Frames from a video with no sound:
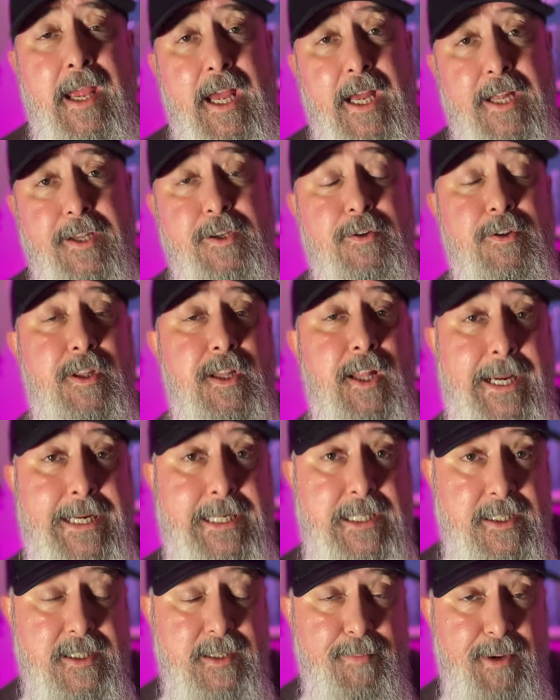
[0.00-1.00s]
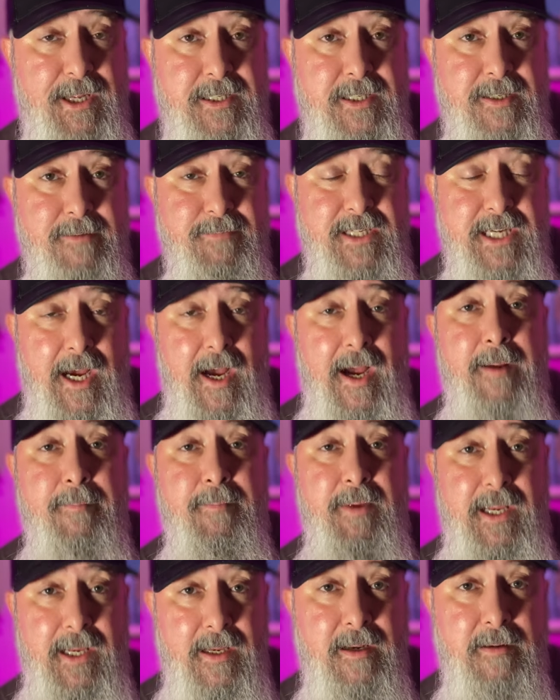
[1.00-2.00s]
and you'd like to spend some
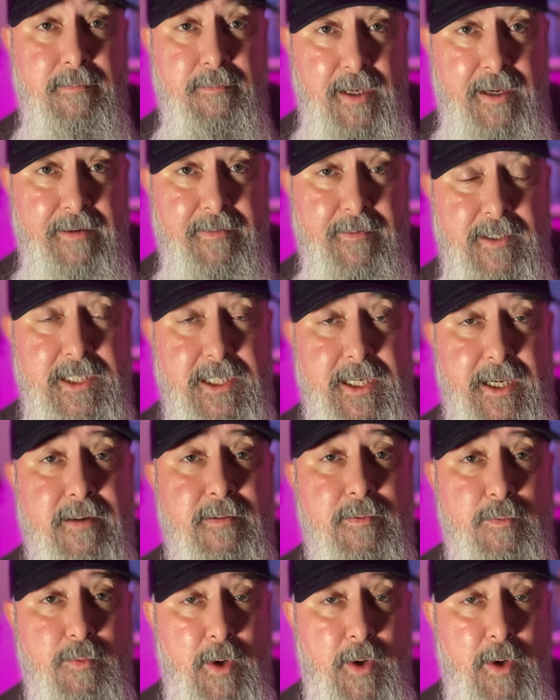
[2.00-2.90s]
time in Beaverton